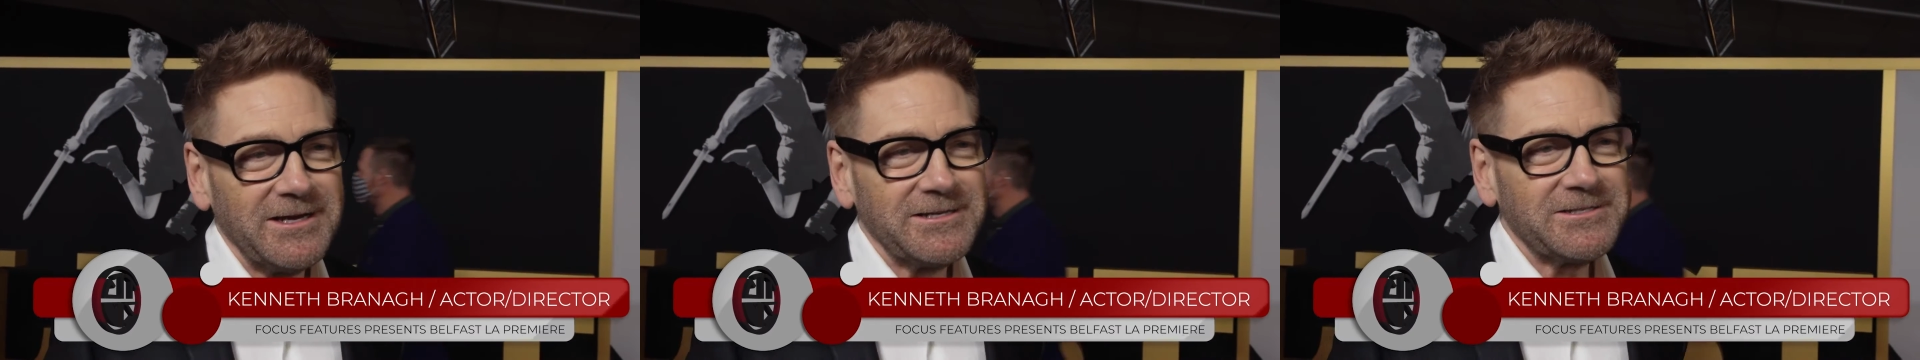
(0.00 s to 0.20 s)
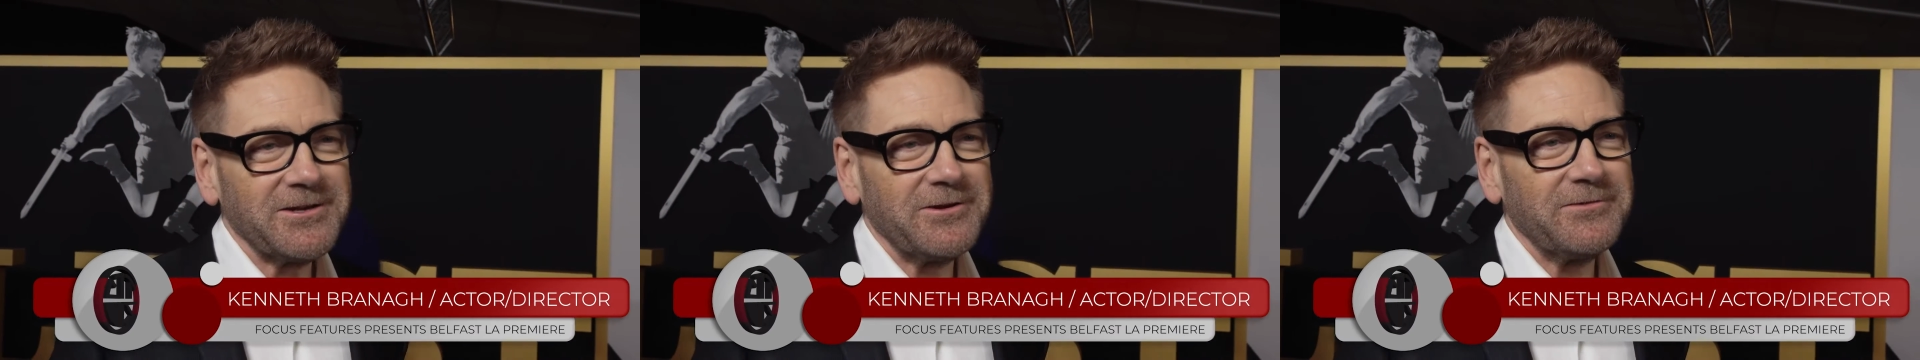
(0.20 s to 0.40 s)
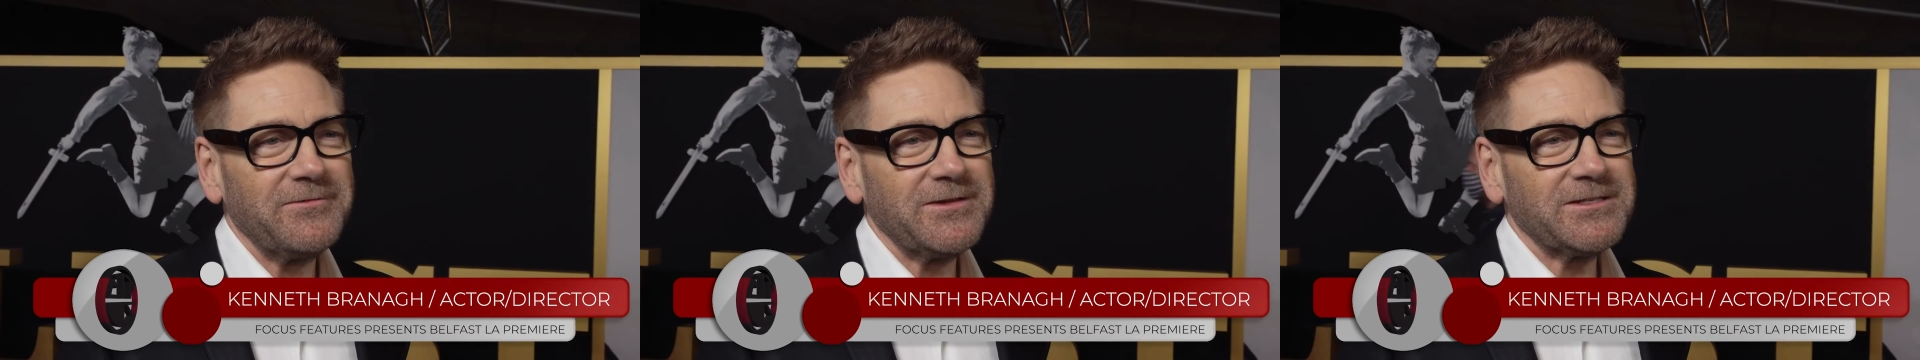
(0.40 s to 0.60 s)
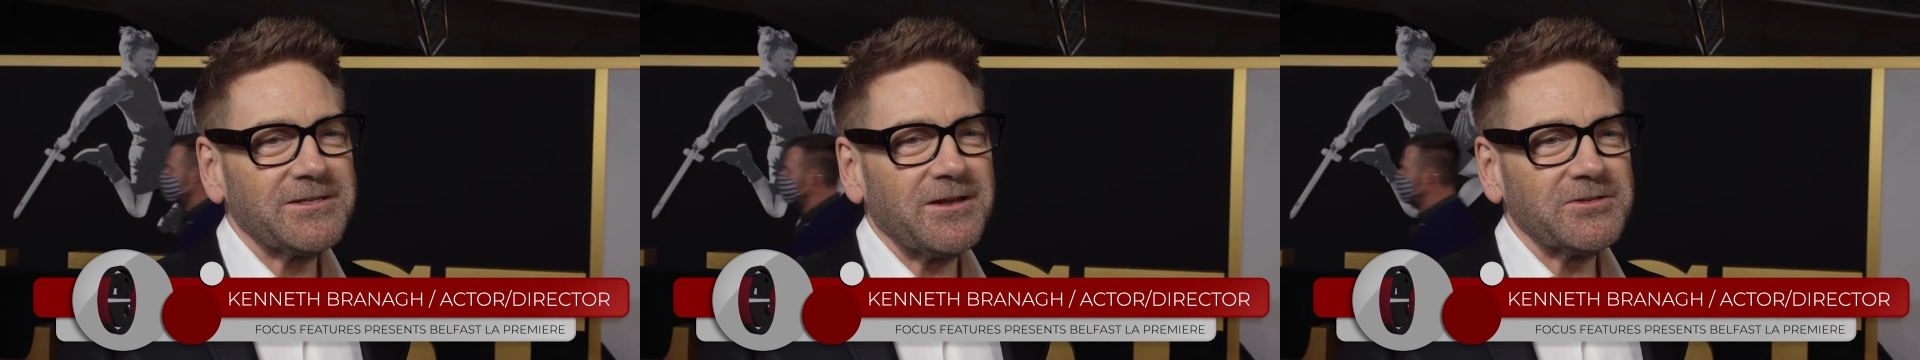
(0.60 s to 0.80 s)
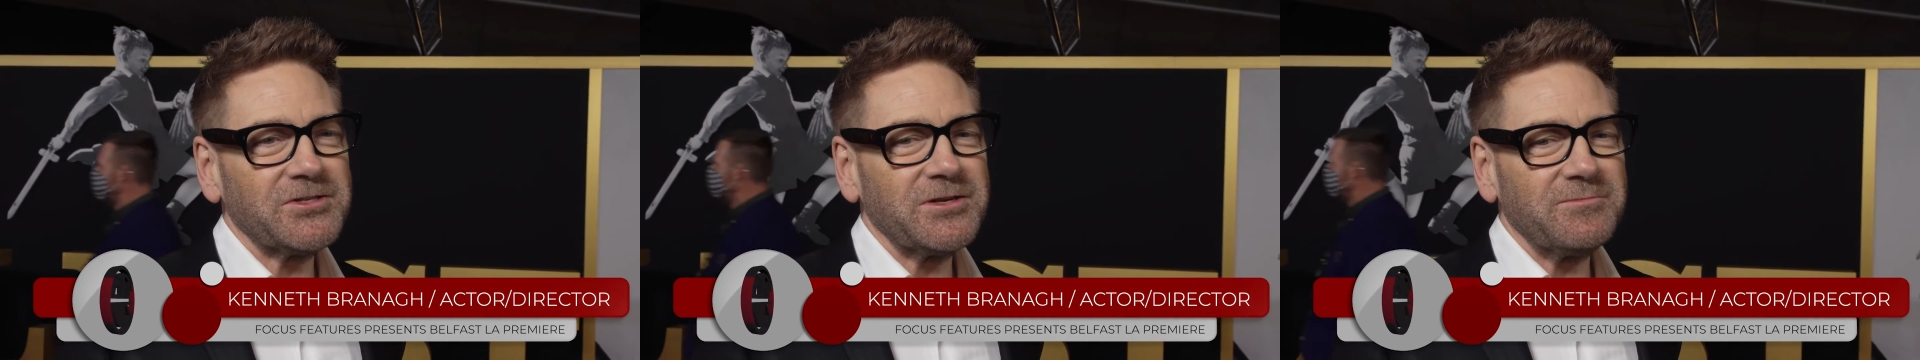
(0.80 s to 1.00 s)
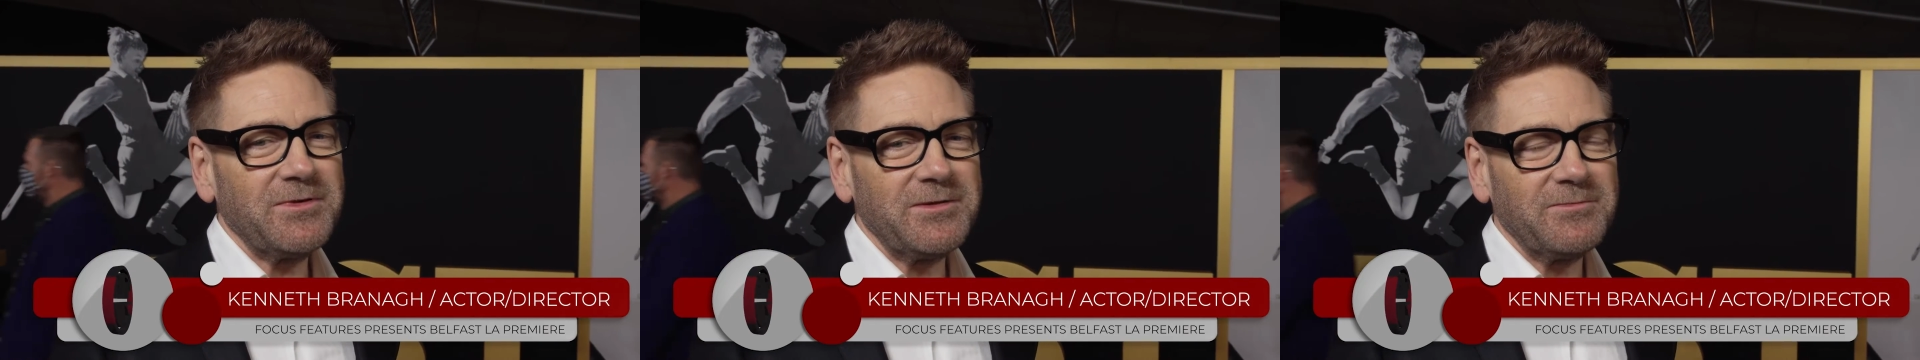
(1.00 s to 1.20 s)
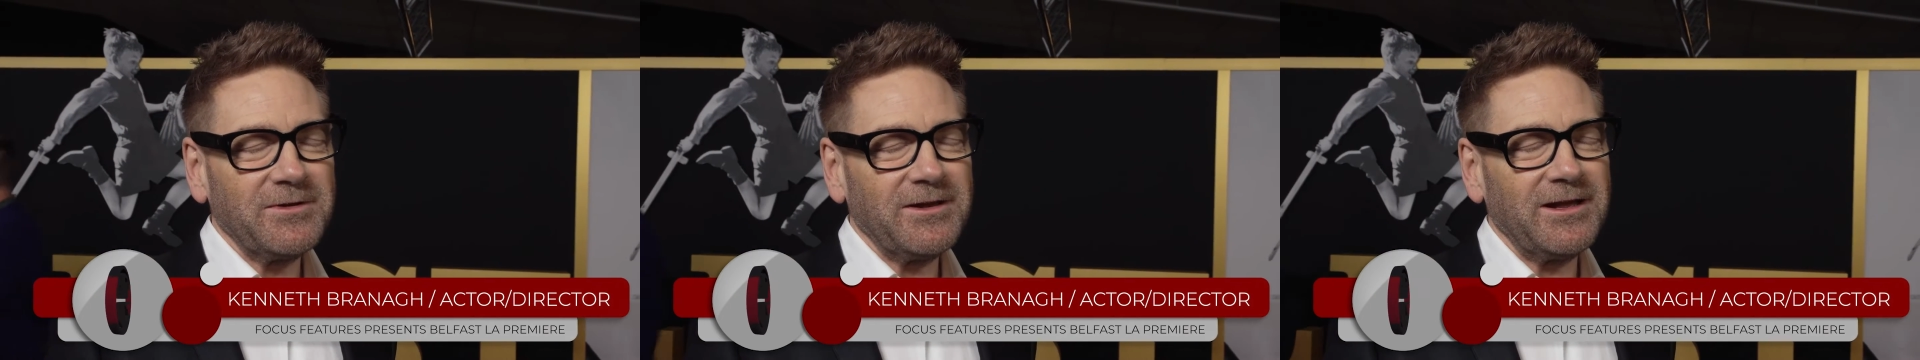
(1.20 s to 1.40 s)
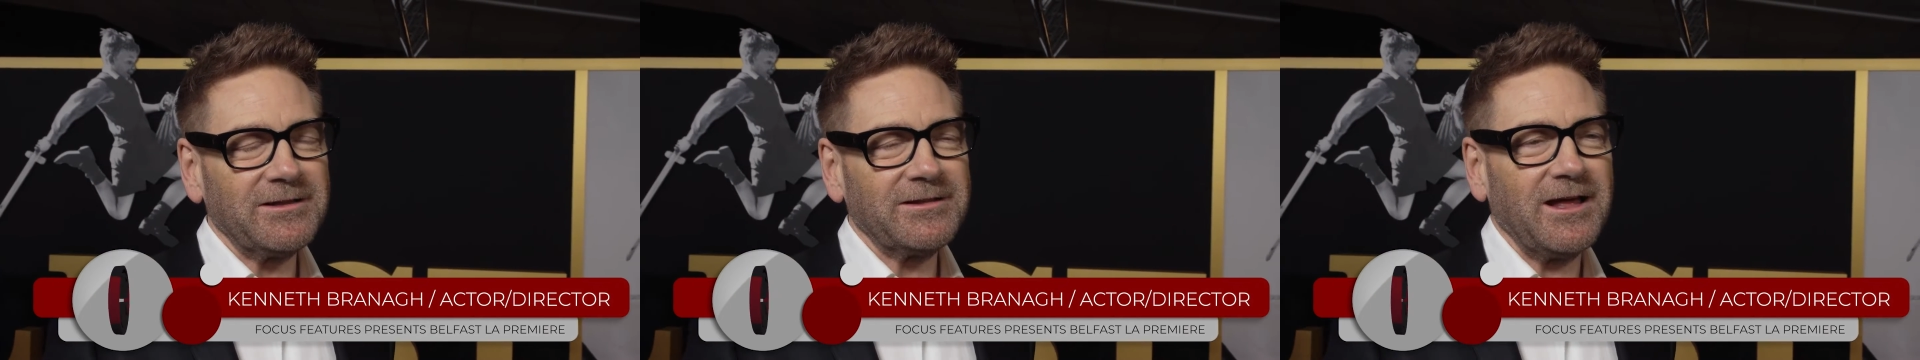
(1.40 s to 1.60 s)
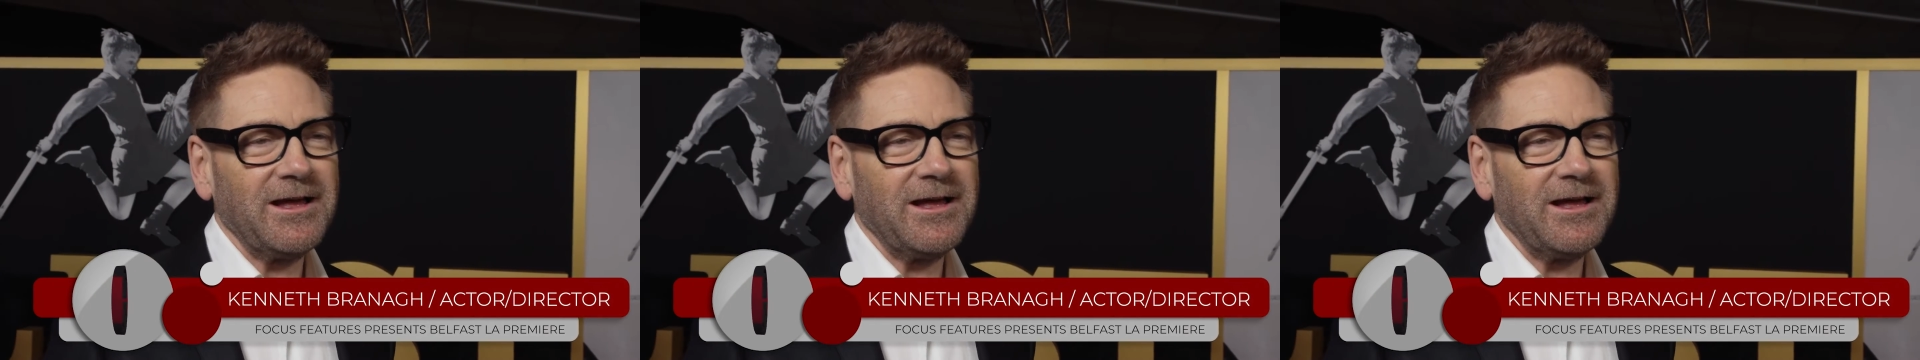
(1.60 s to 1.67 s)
So if it's touching people like